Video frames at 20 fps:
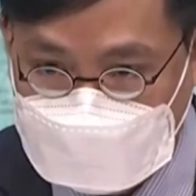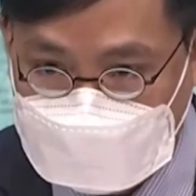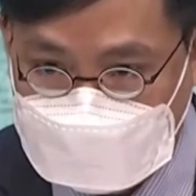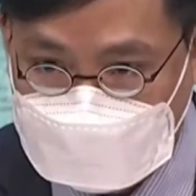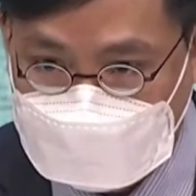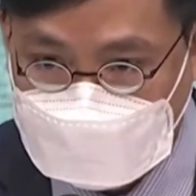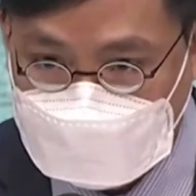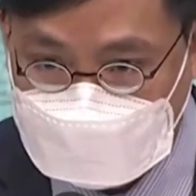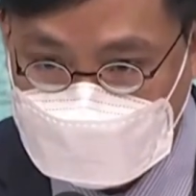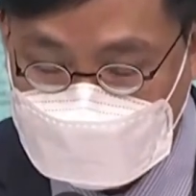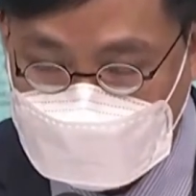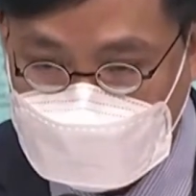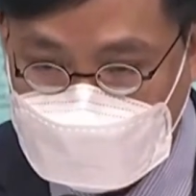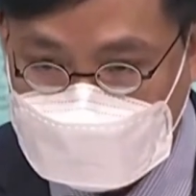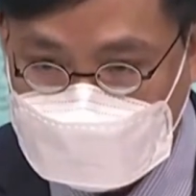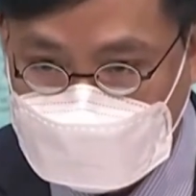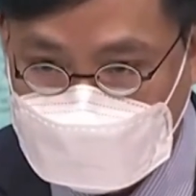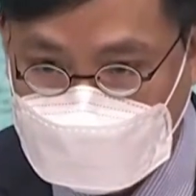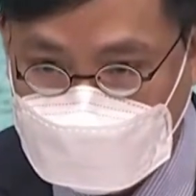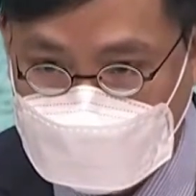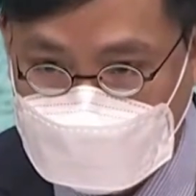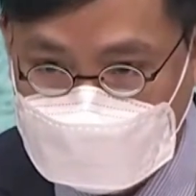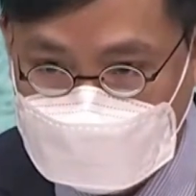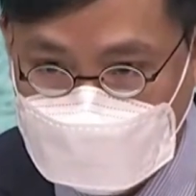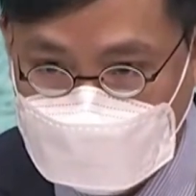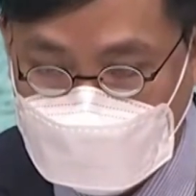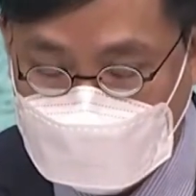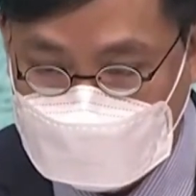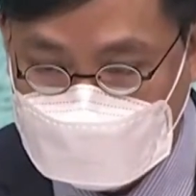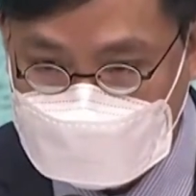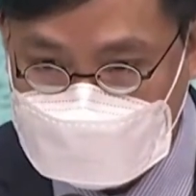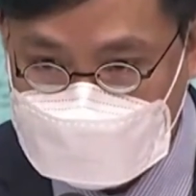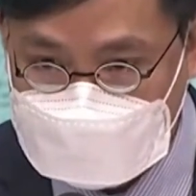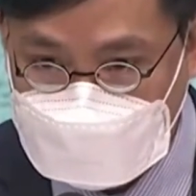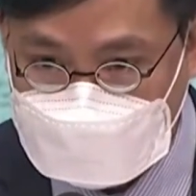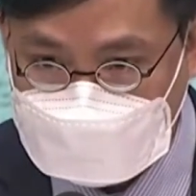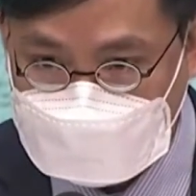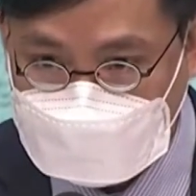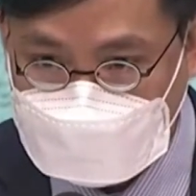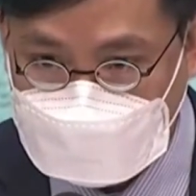We made analysis
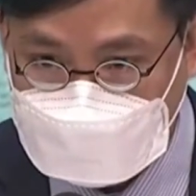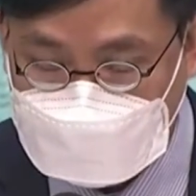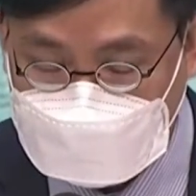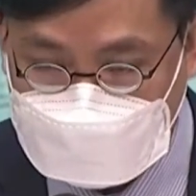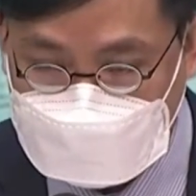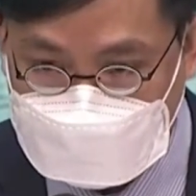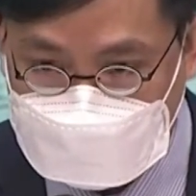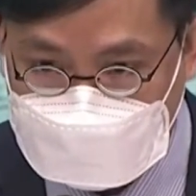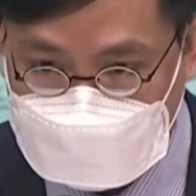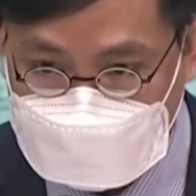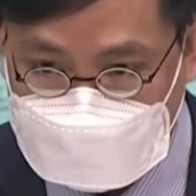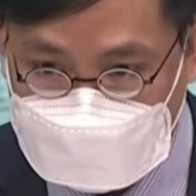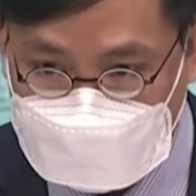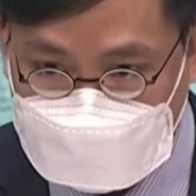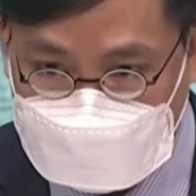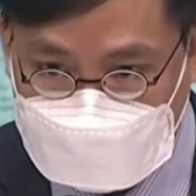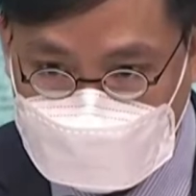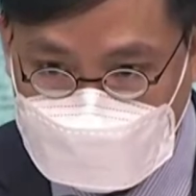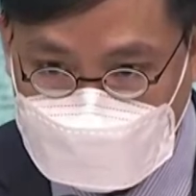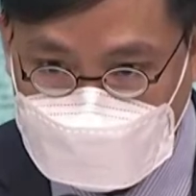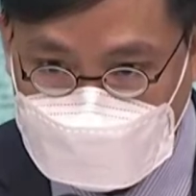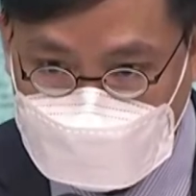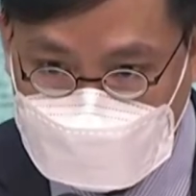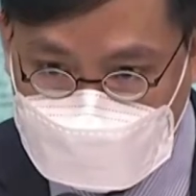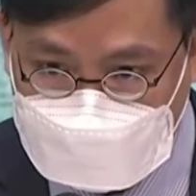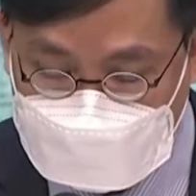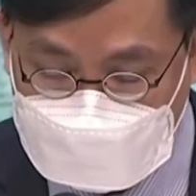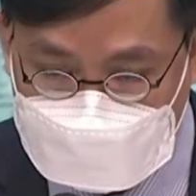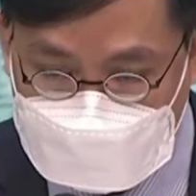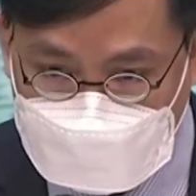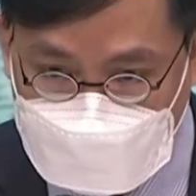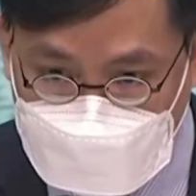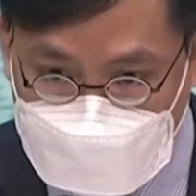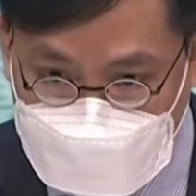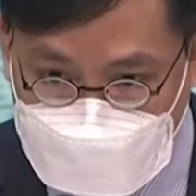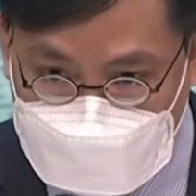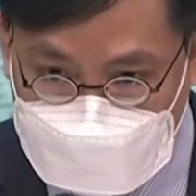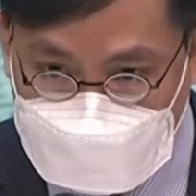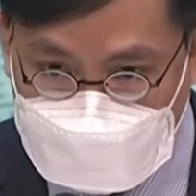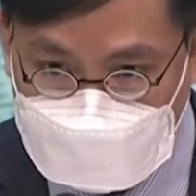of the positive cases
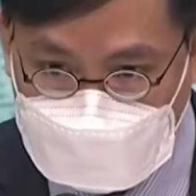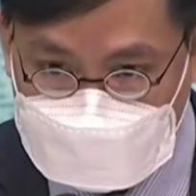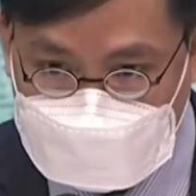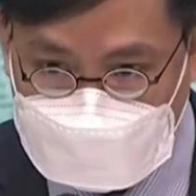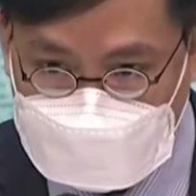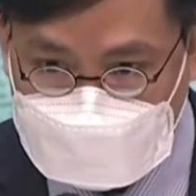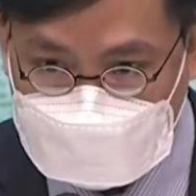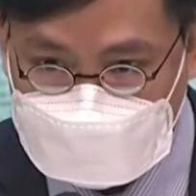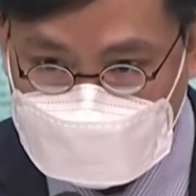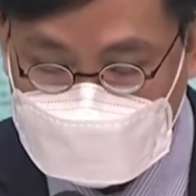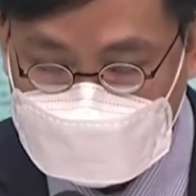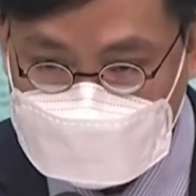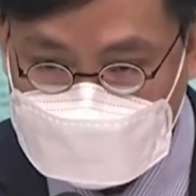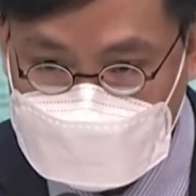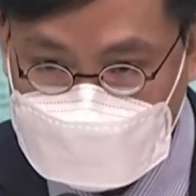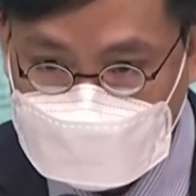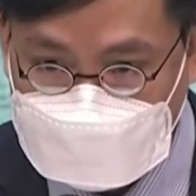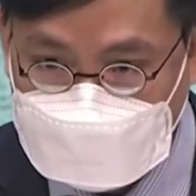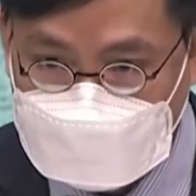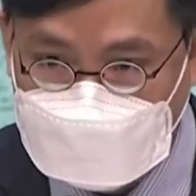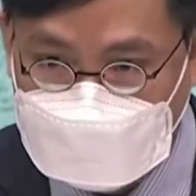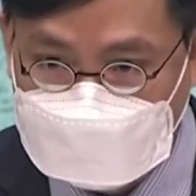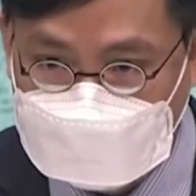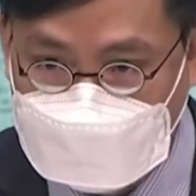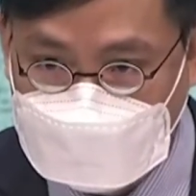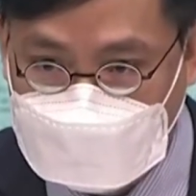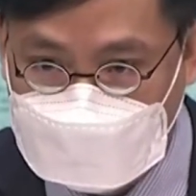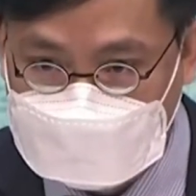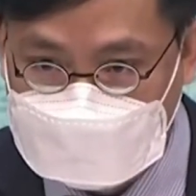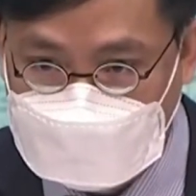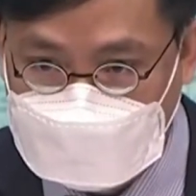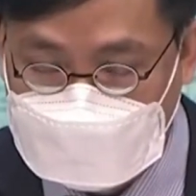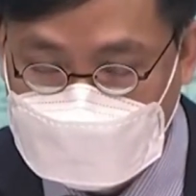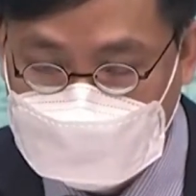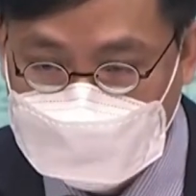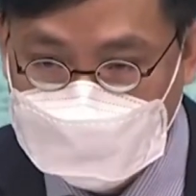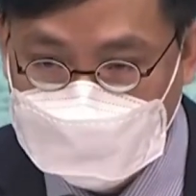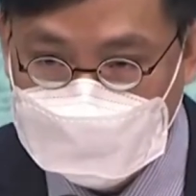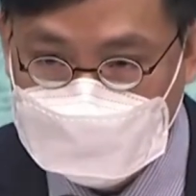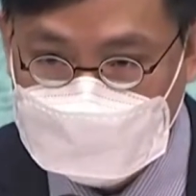detected at RTD
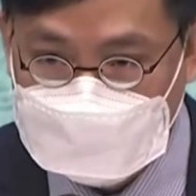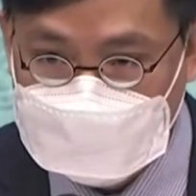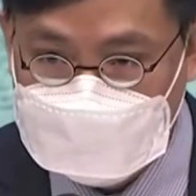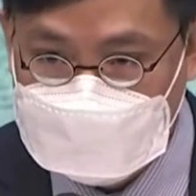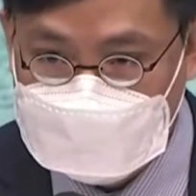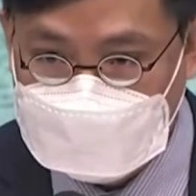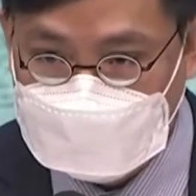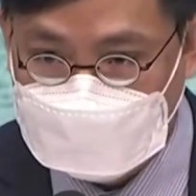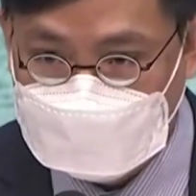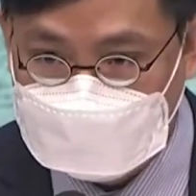operations.